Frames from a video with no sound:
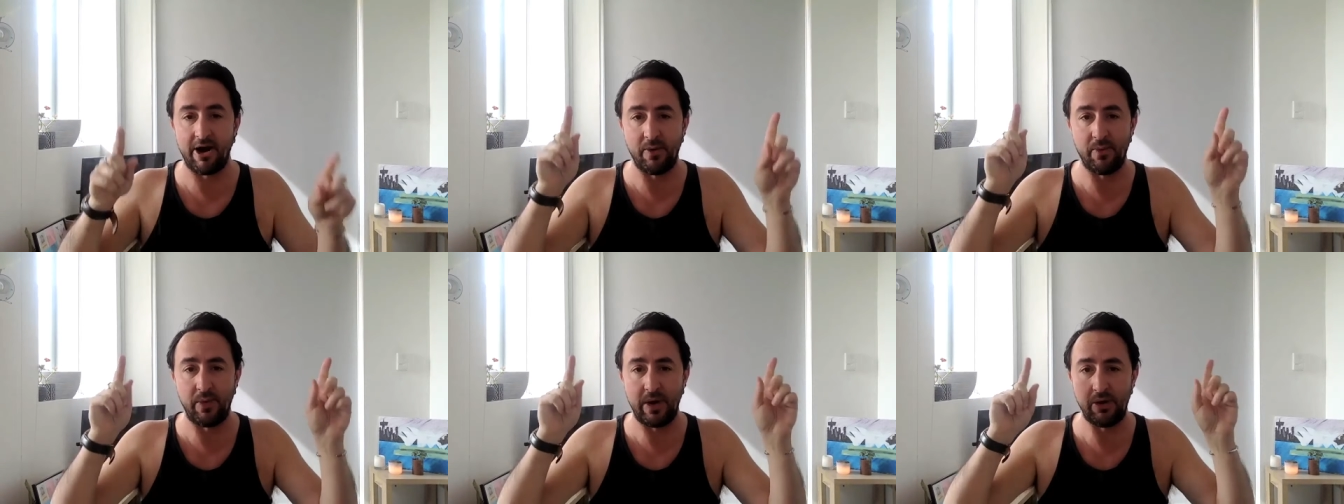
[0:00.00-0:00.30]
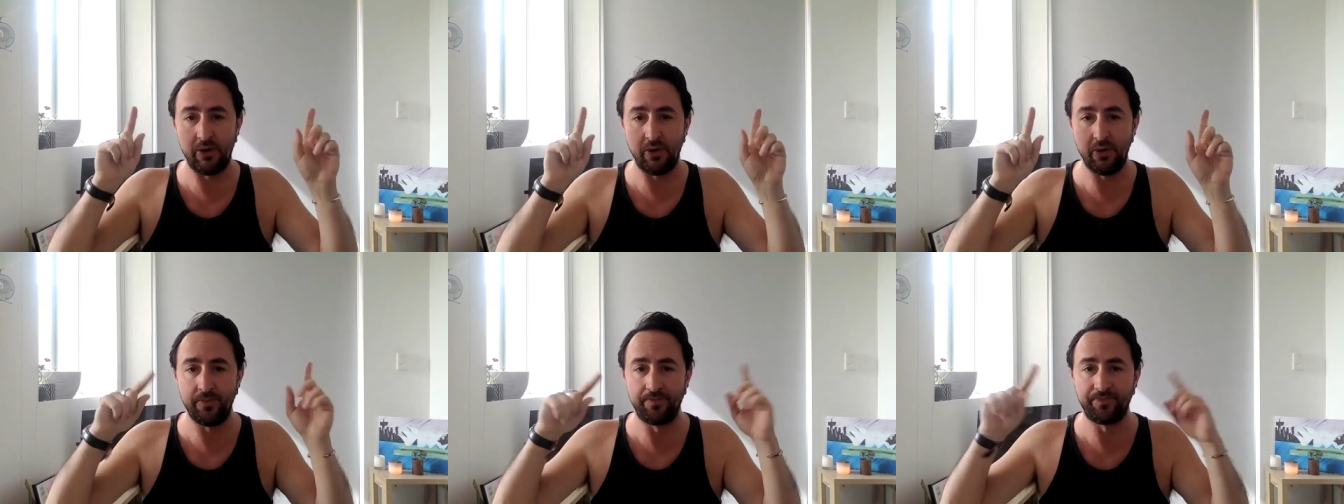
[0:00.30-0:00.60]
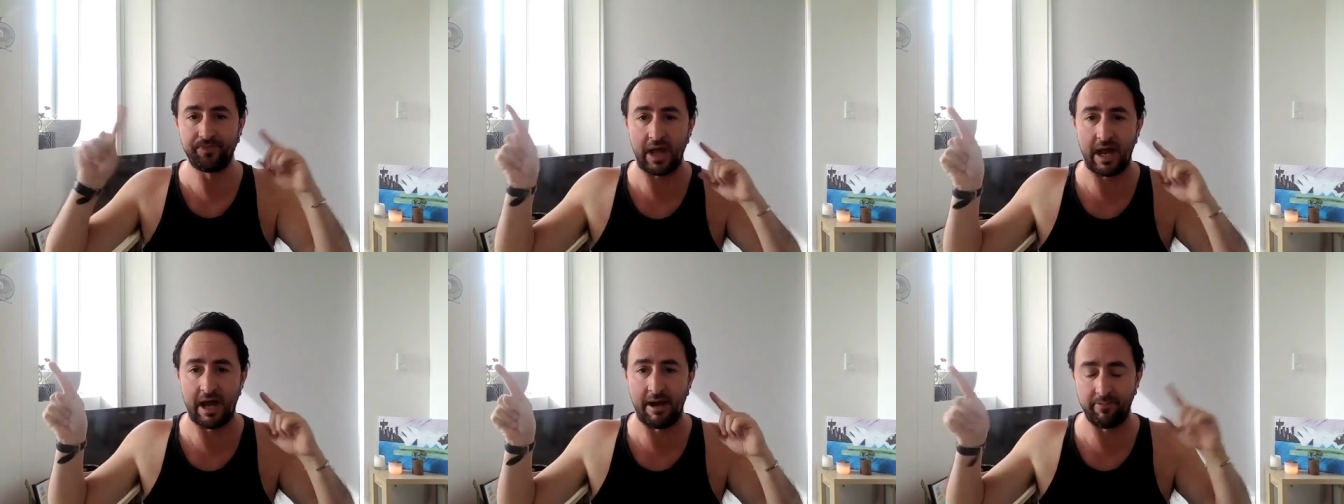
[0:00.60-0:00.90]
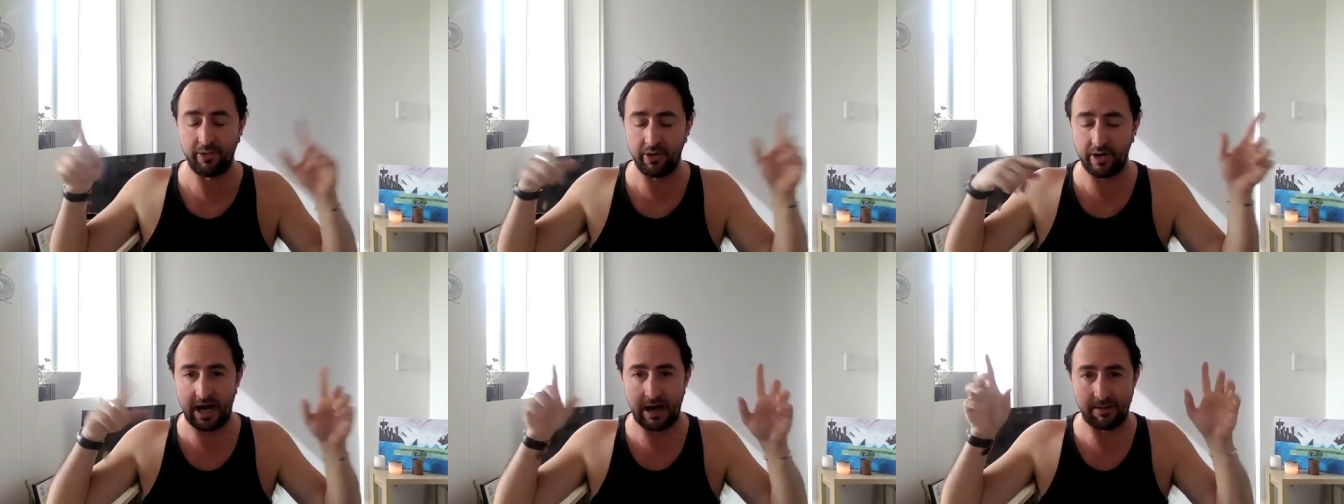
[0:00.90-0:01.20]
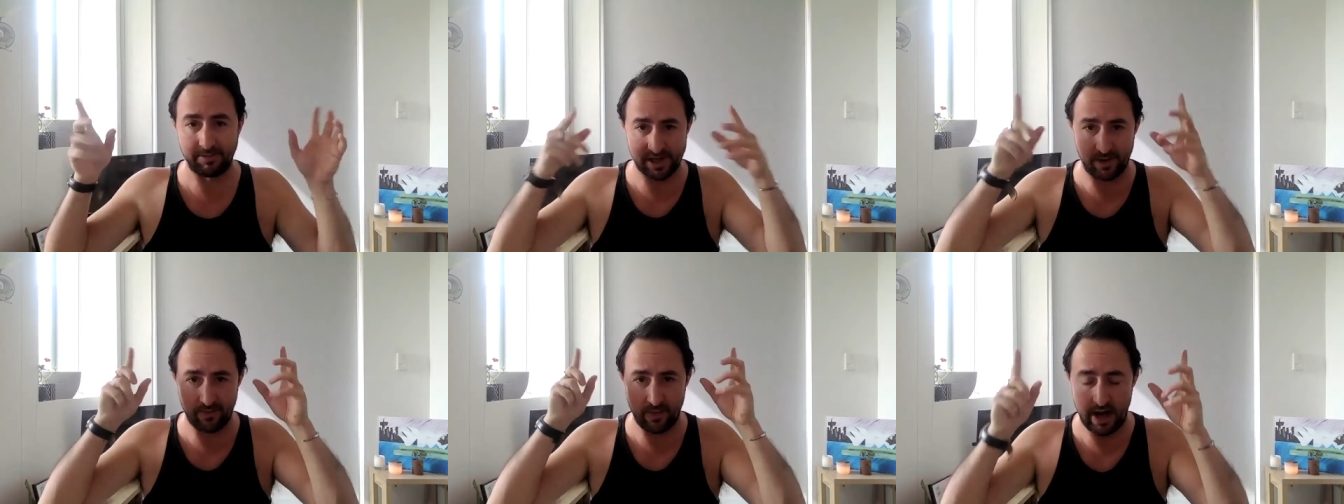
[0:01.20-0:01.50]
I will put it
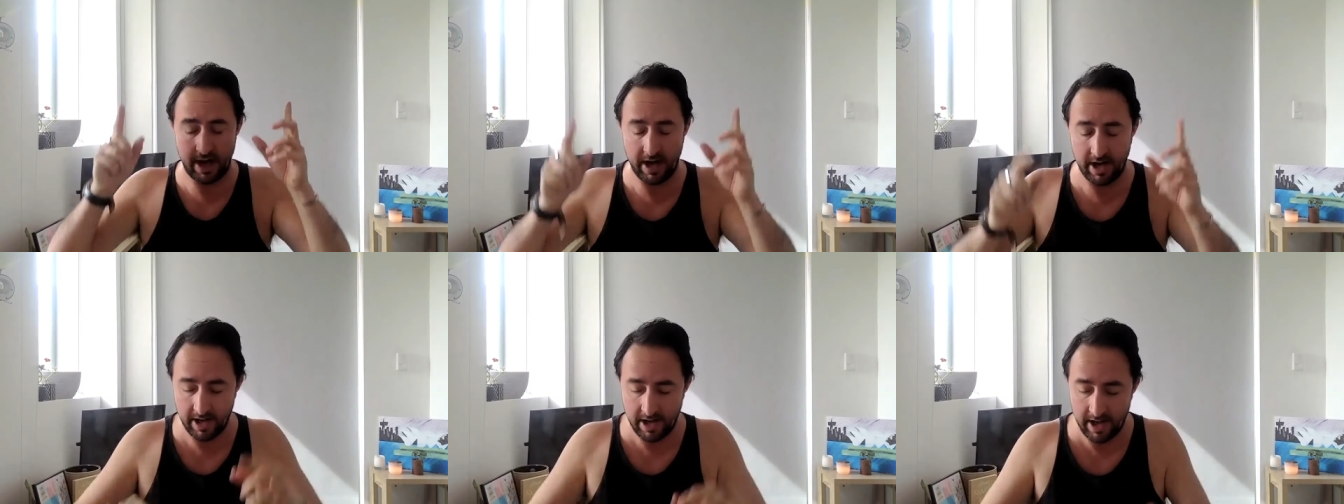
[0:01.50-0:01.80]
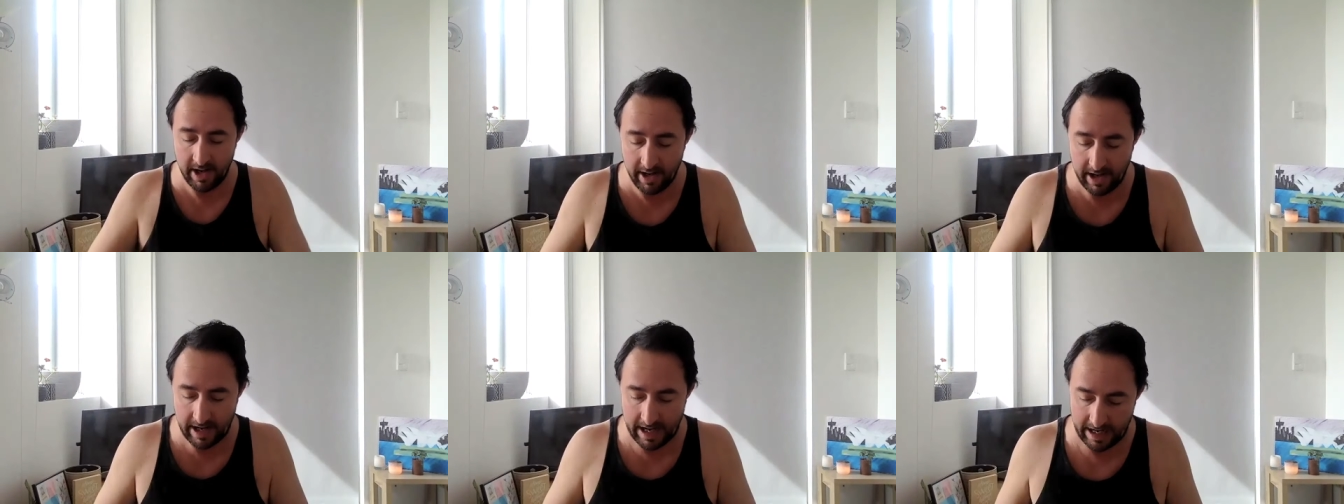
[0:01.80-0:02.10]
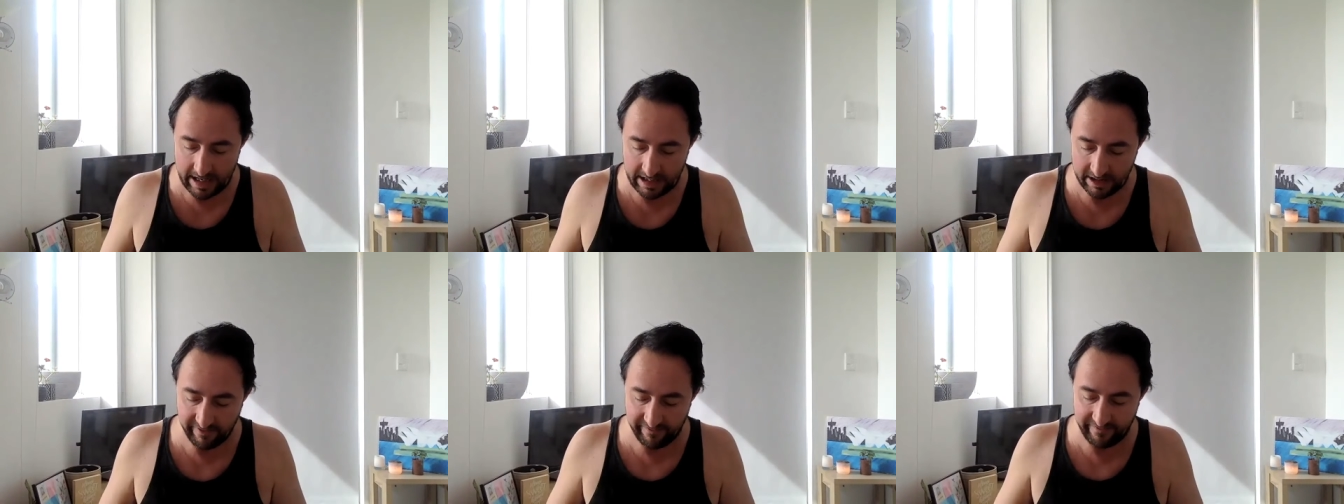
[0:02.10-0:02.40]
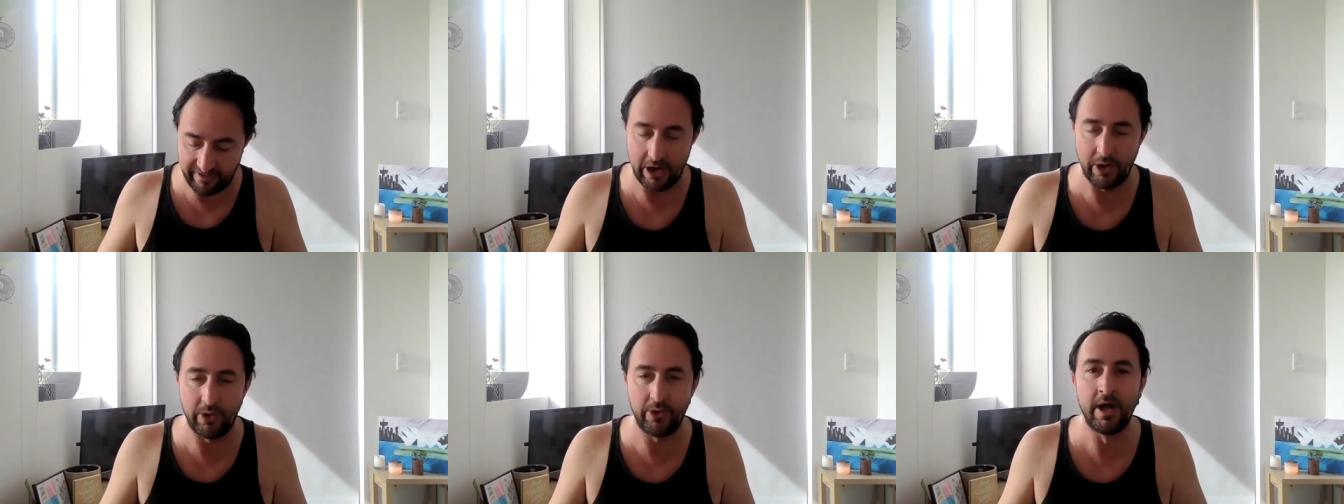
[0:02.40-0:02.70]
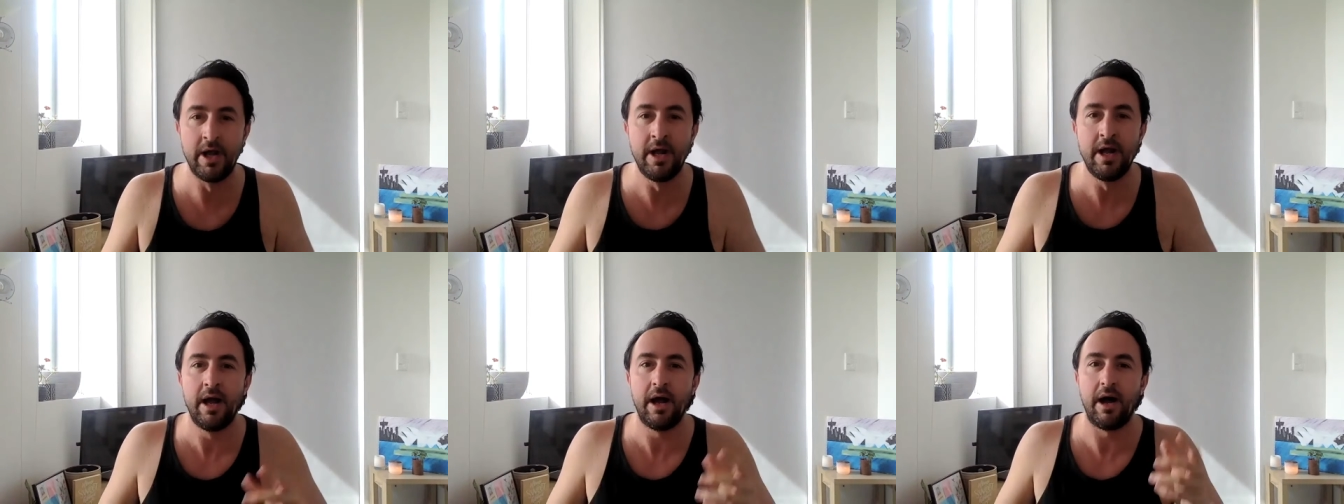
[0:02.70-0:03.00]
up somewhere in the
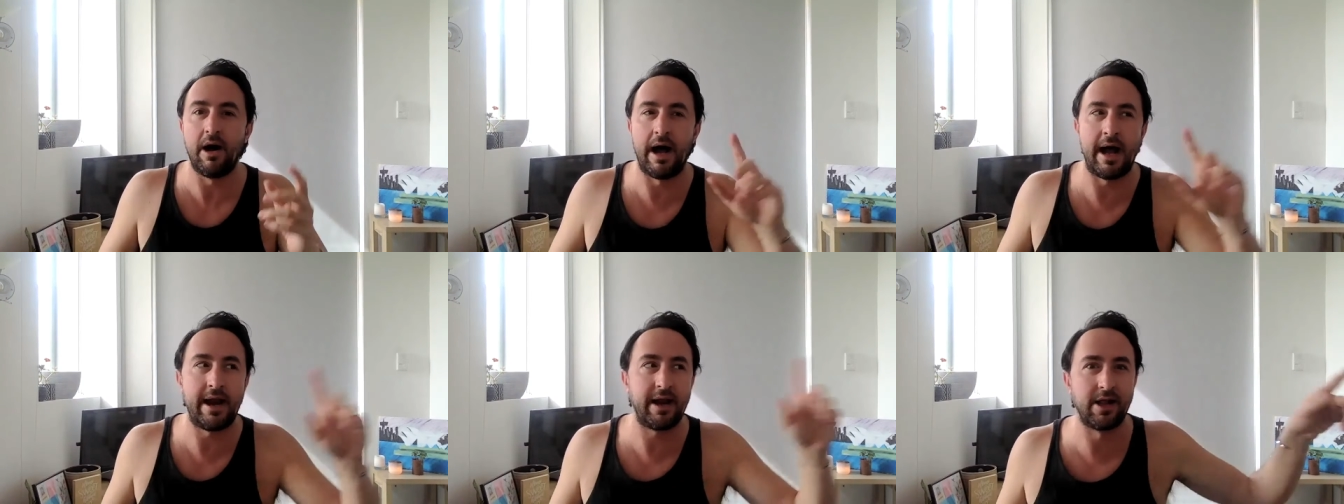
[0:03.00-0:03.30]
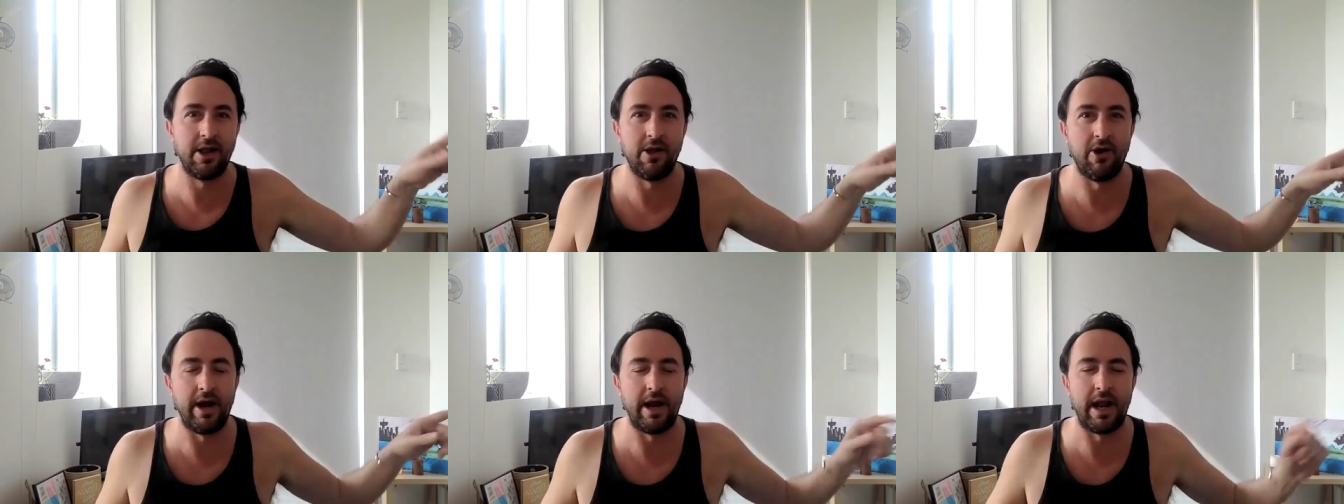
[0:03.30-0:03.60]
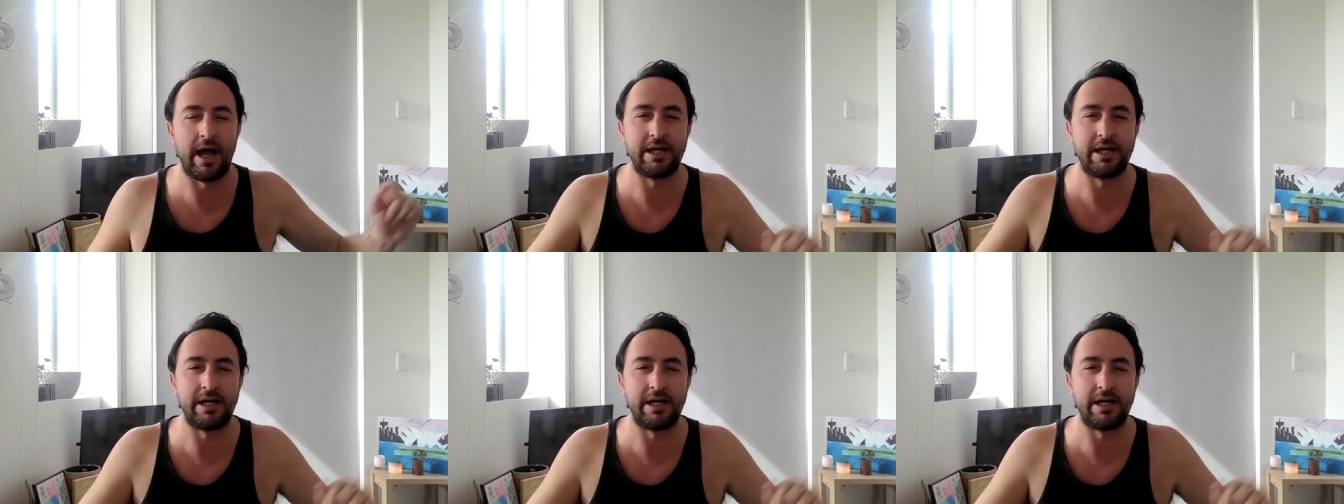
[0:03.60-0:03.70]
field. I had a client